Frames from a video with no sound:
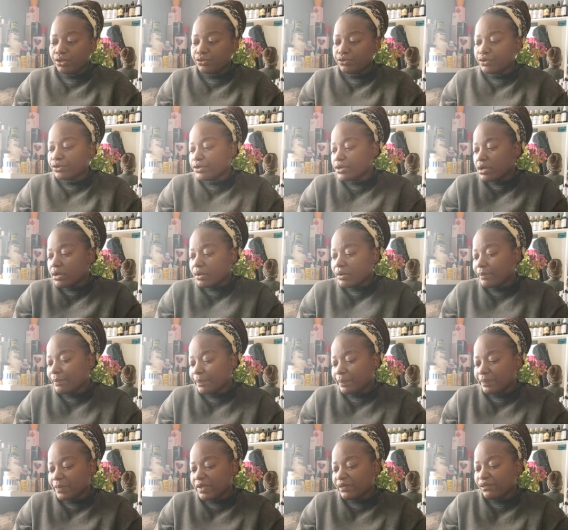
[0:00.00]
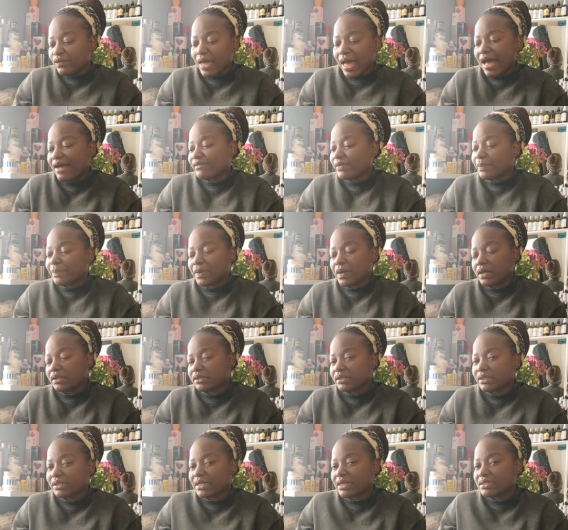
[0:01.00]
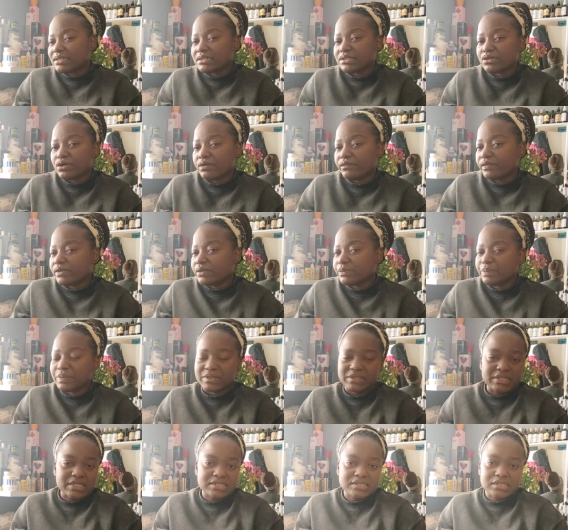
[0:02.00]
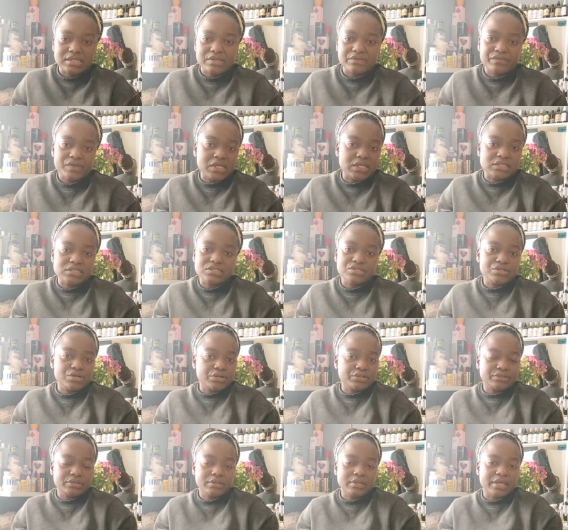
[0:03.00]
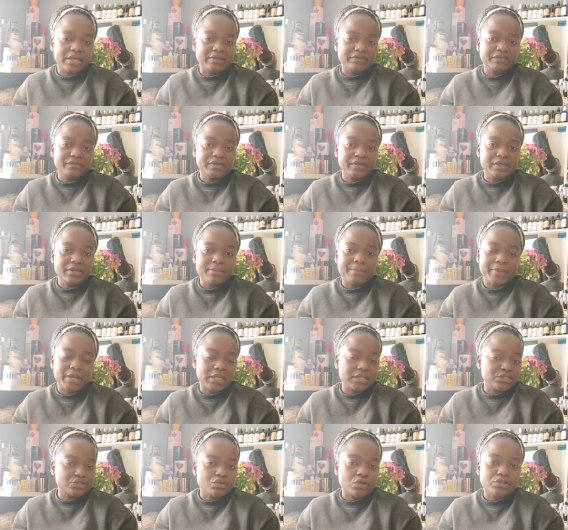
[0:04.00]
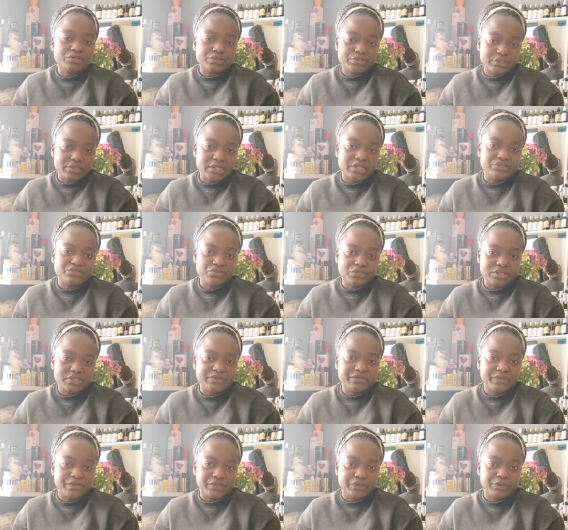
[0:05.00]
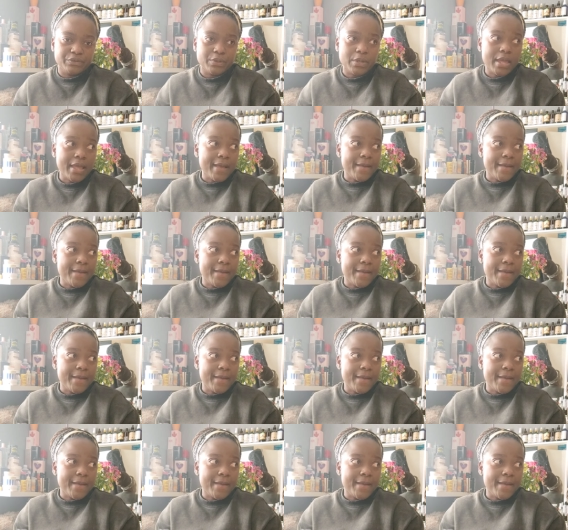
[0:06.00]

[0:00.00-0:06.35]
you know if you have a partner that is overly possessive is not healthy but it's also dangerous for you